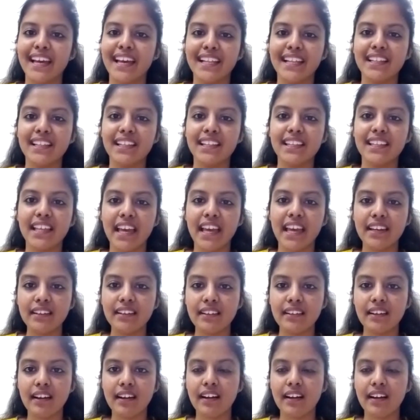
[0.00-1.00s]
and hmm.
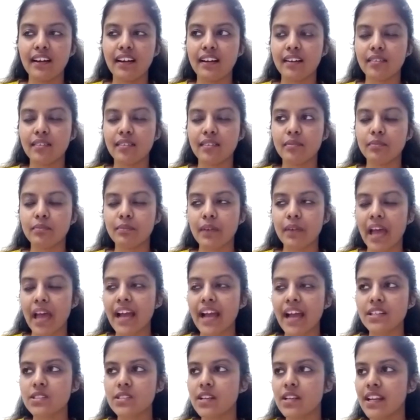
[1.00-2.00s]
then uh,
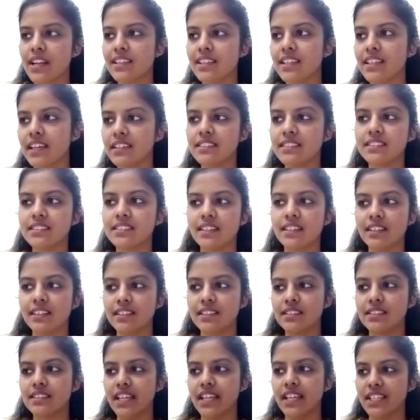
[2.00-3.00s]
actually there is
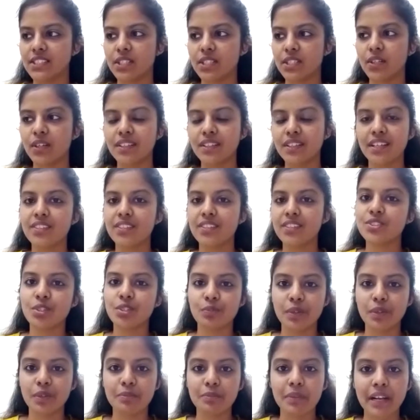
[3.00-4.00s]
a session on
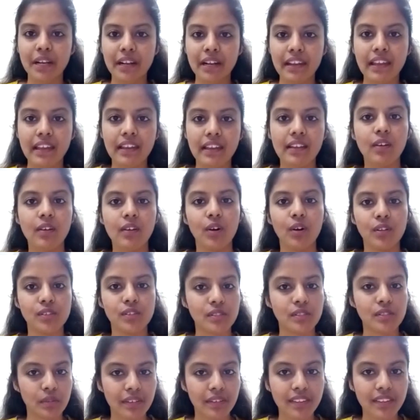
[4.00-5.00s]
resume building
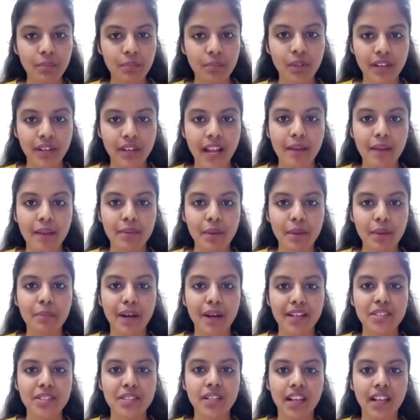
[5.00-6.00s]
also in the programming
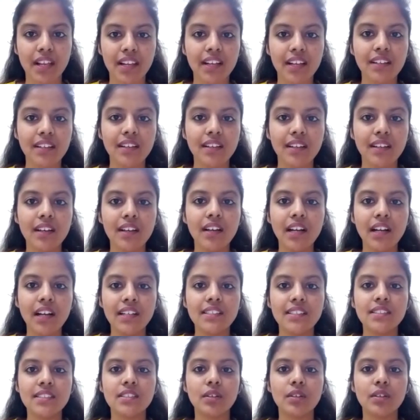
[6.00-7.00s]
Pathshala.
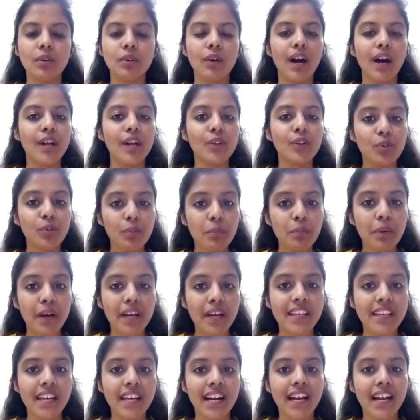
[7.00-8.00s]
So mm-hmm. Anup
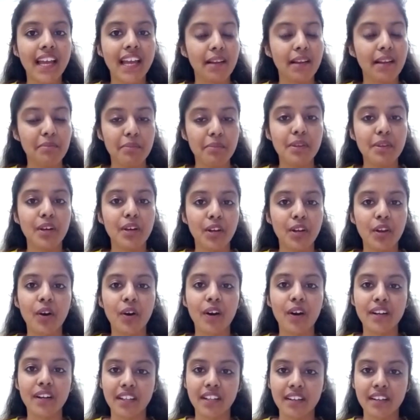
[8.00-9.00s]
Bhaiya helped me a
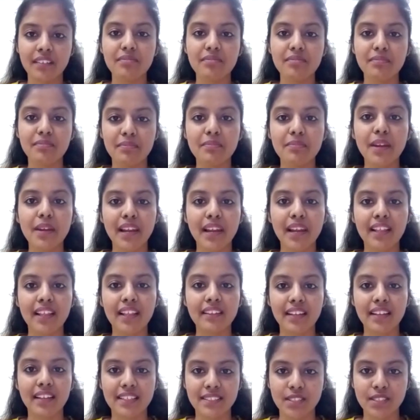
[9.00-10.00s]
lot in
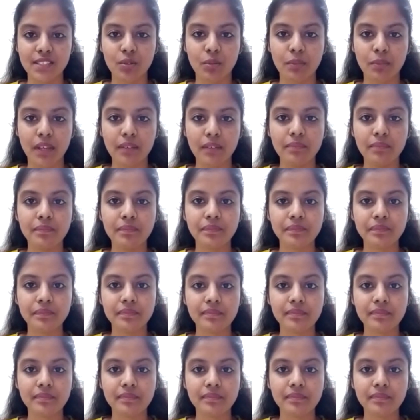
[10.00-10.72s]
building the resume.